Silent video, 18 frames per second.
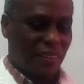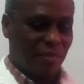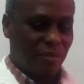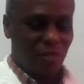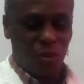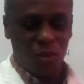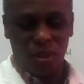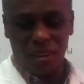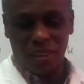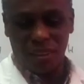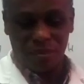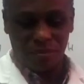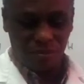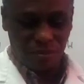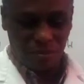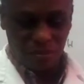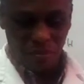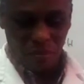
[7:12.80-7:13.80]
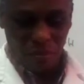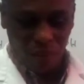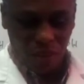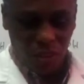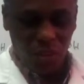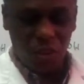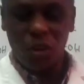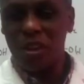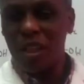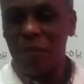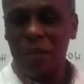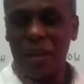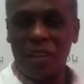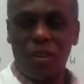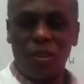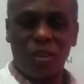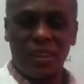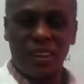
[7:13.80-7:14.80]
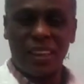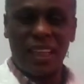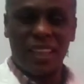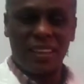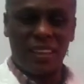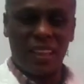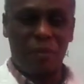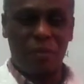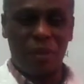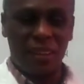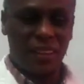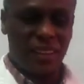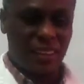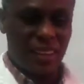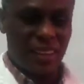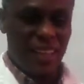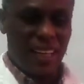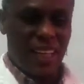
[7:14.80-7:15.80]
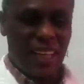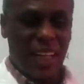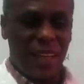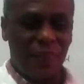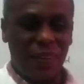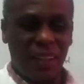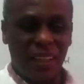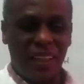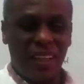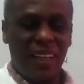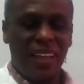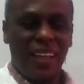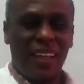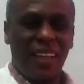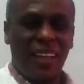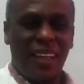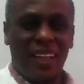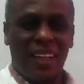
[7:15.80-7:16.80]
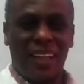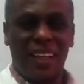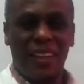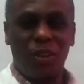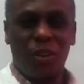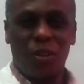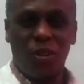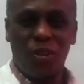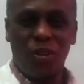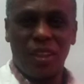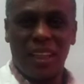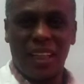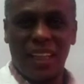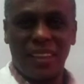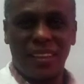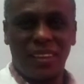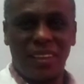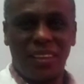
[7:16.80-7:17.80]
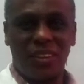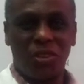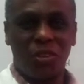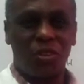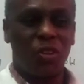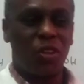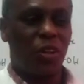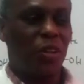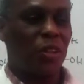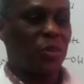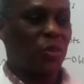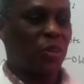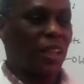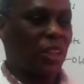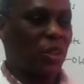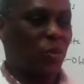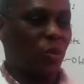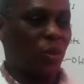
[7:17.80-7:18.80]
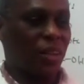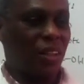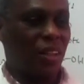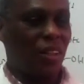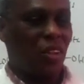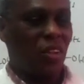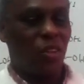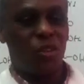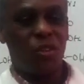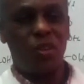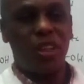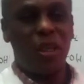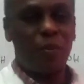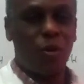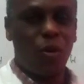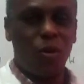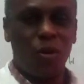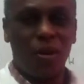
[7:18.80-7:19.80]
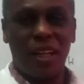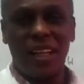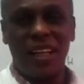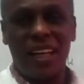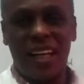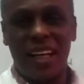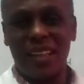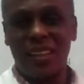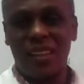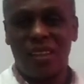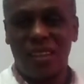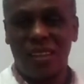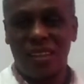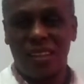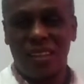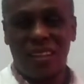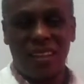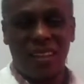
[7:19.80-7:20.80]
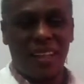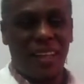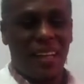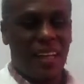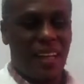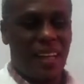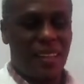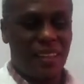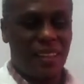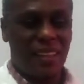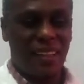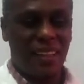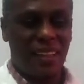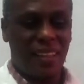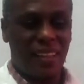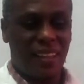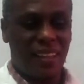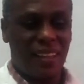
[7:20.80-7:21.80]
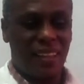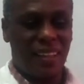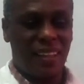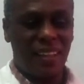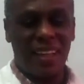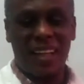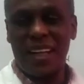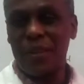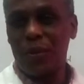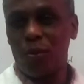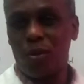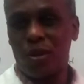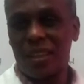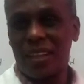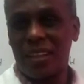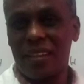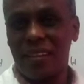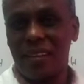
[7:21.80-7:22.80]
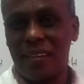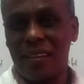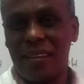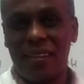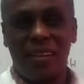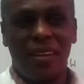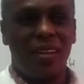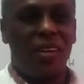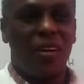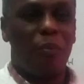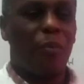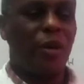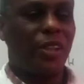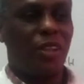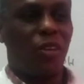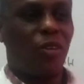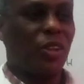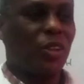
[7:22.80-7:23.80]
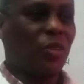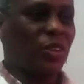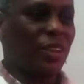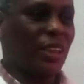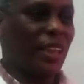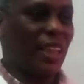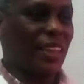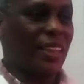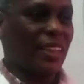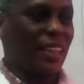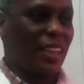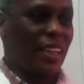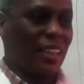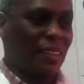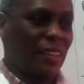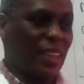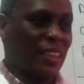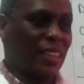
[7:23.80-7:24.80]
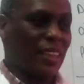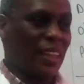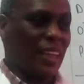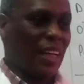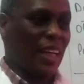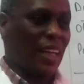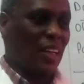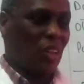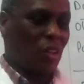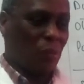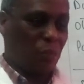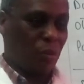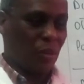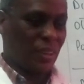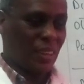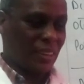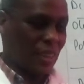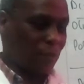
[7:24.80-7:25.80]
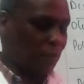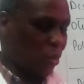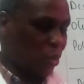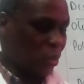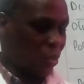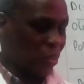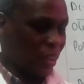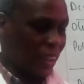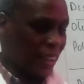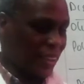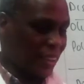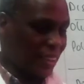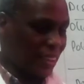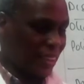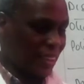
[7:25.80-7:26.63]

what, sodium hydroxide as the base and then hydrochloric acid, so you're going to get what, sodium chloride and water. But you're going to see that potassium chloride